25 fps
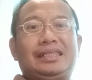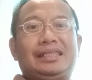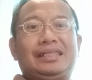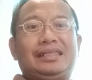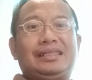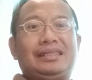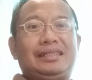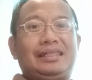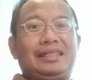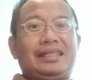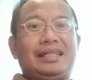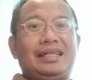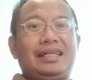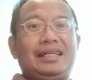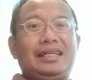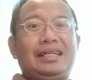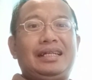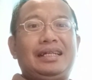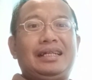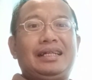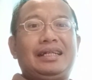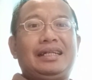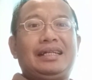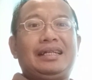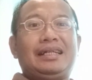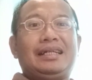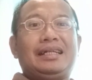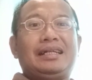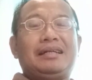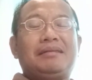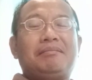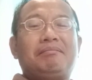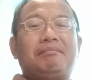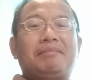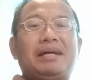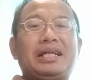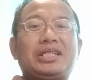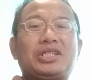okay,
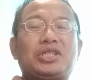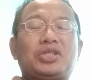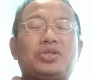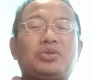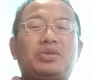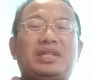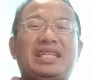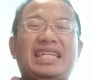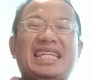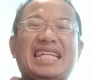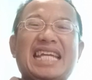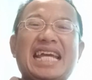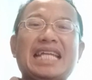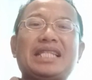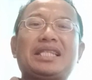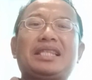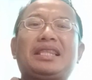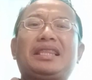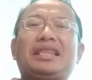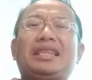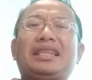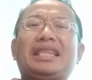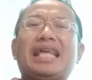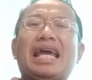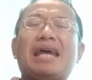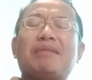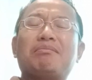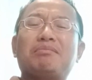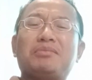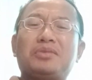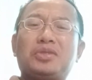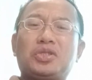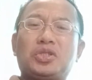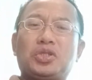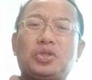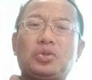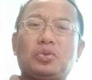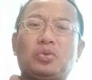but to get them
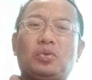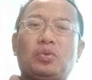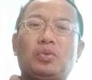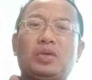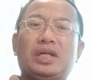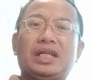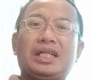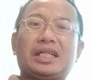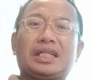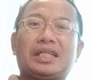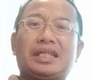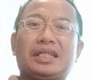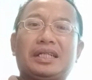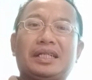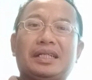to work,